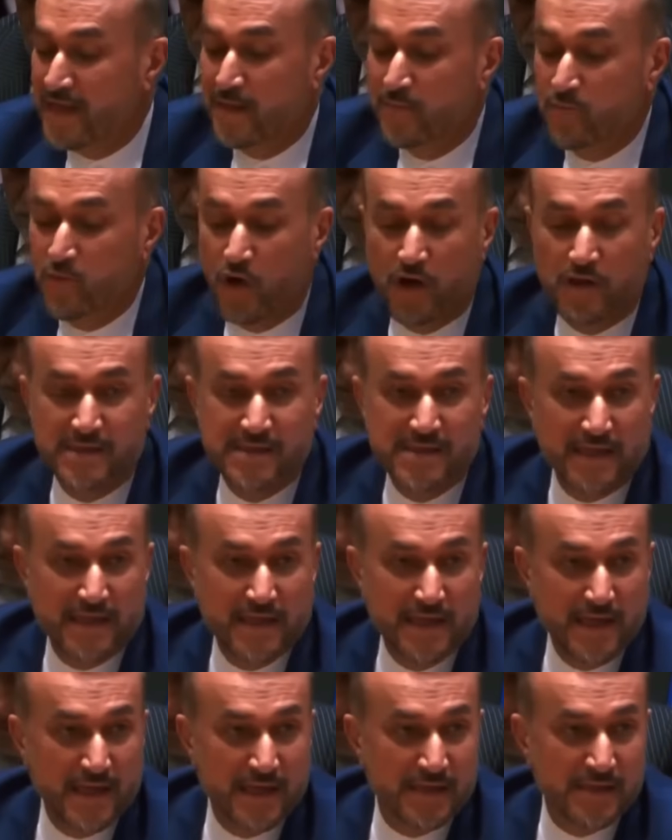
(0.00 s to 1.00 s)
full
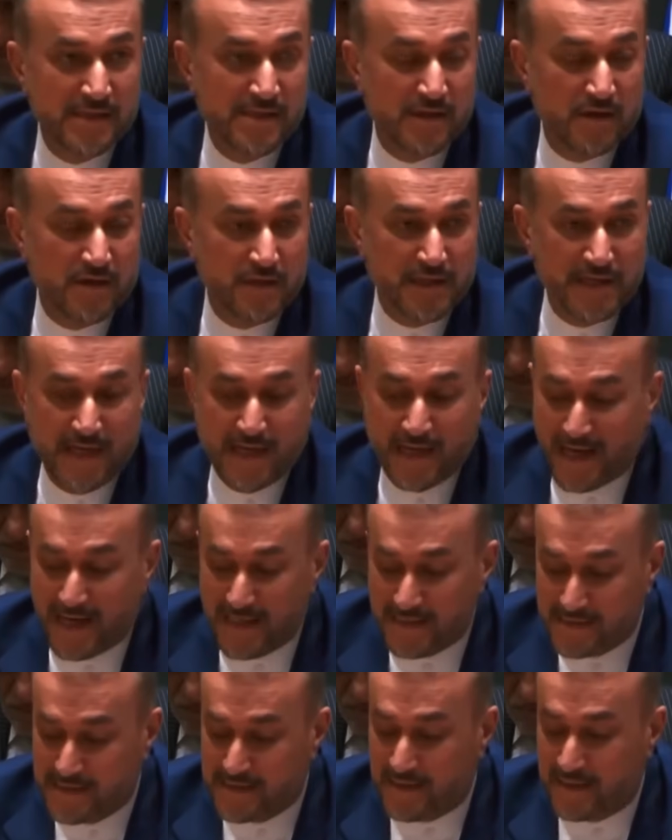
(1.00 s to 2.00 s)
lifting
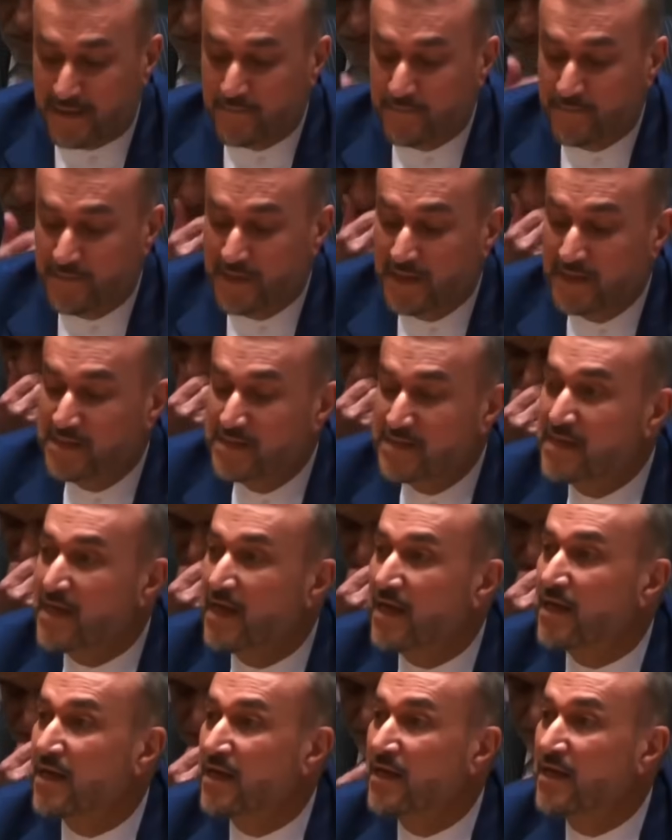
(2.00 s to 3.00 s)
of human
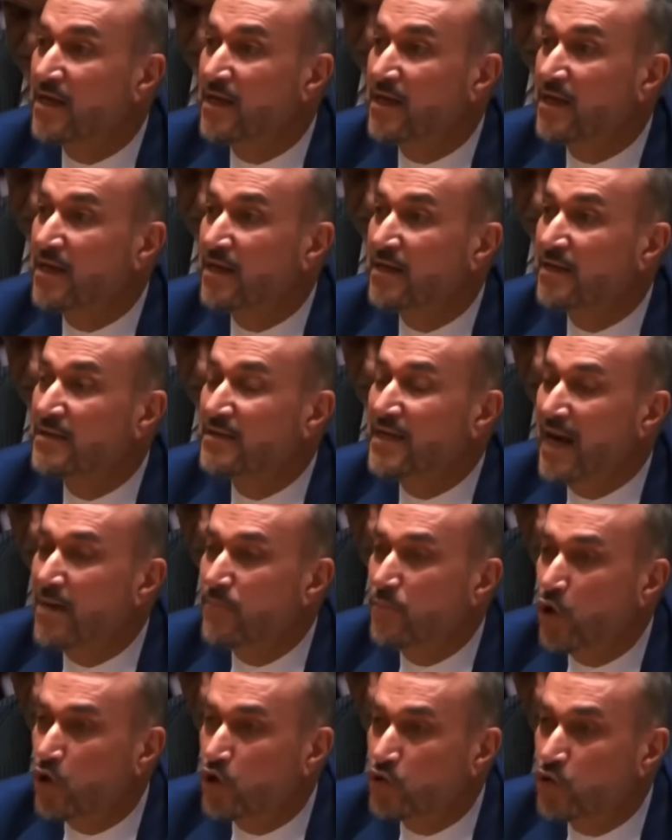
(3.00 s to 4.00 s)
blockade against
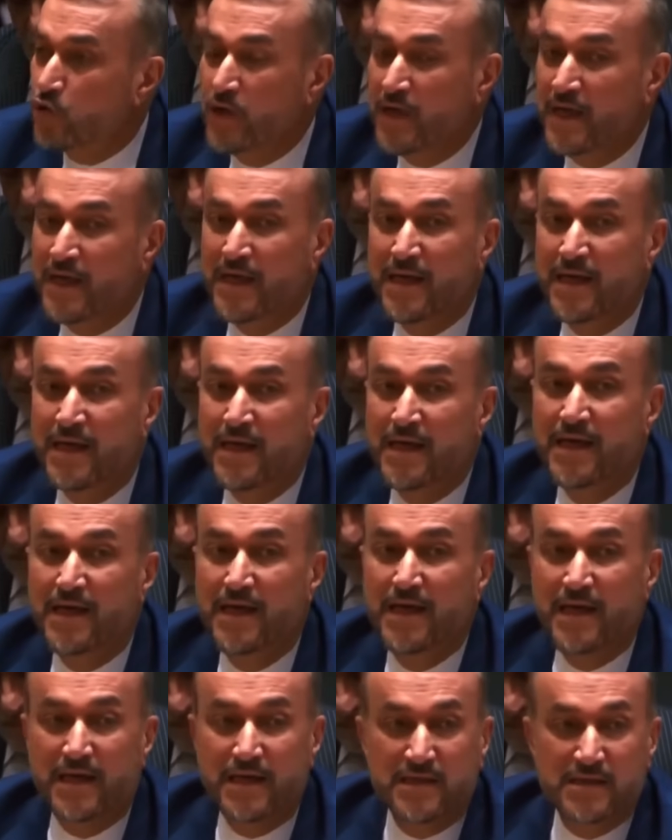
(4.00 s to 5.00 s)
Gaza. Number three,
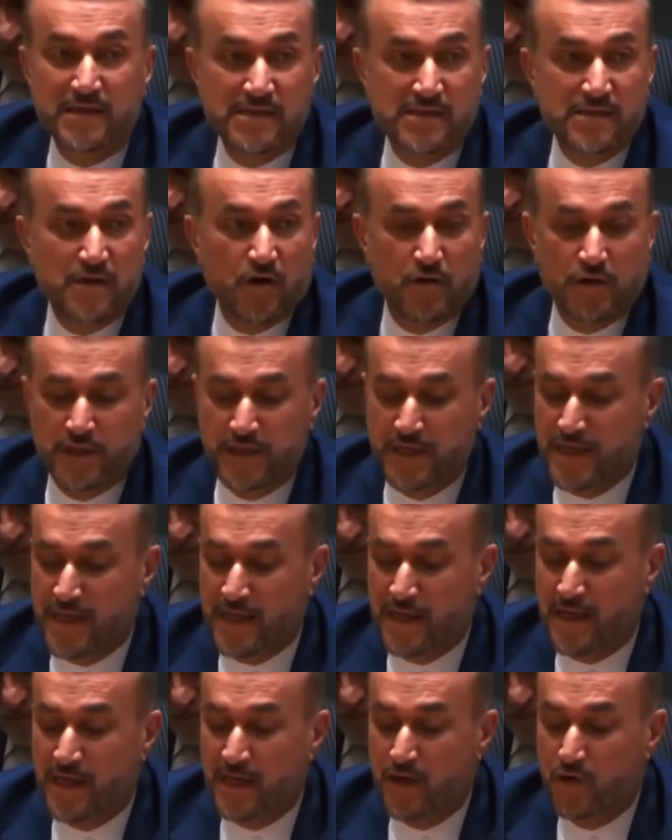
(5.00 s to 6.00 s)

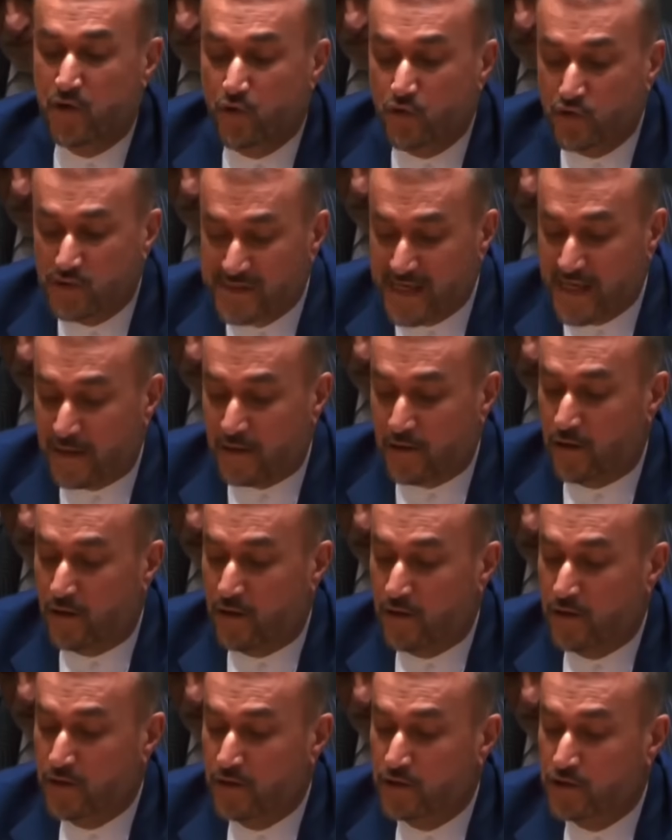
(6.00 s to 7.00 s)
exchange of prisoners
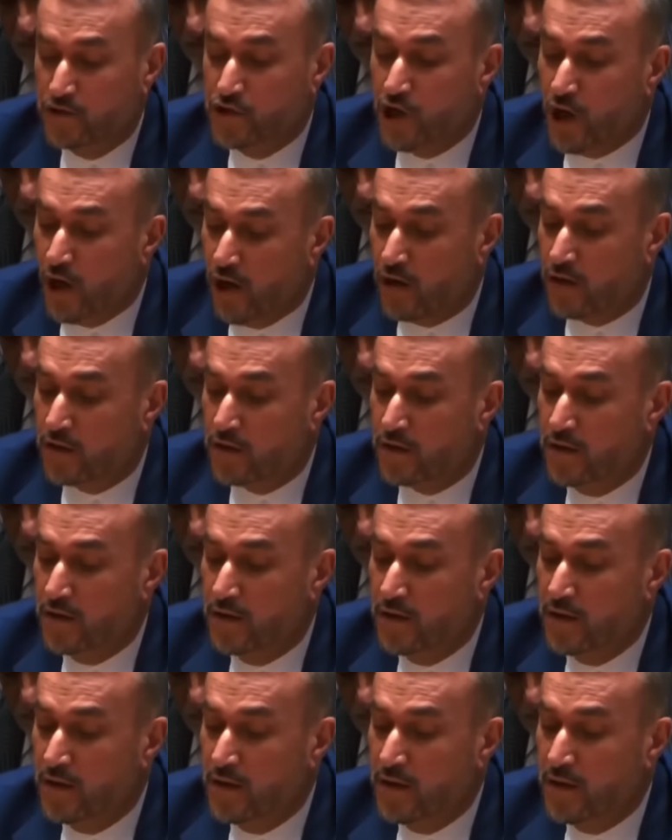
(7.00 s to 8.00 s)
for humanitarian
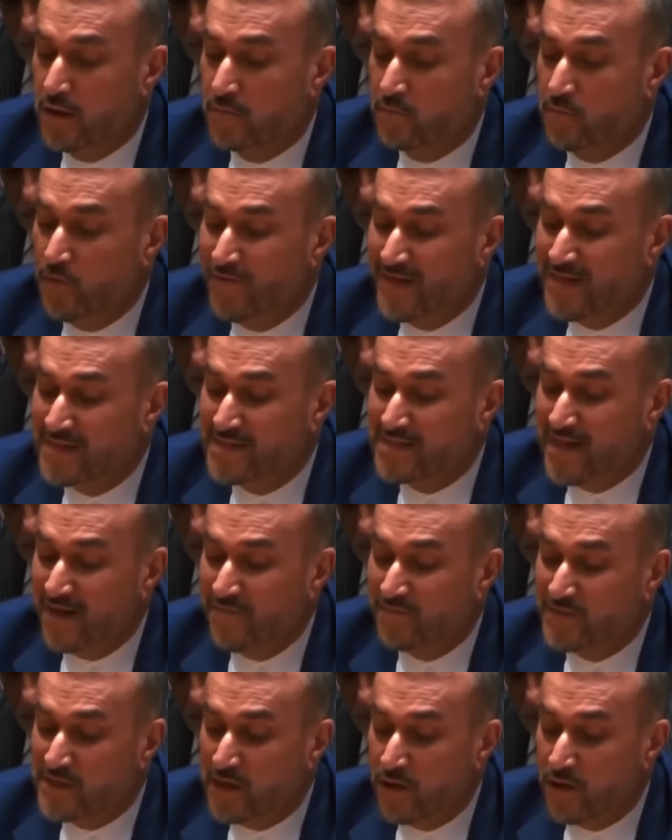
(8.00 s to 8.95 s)
purposes. Number four,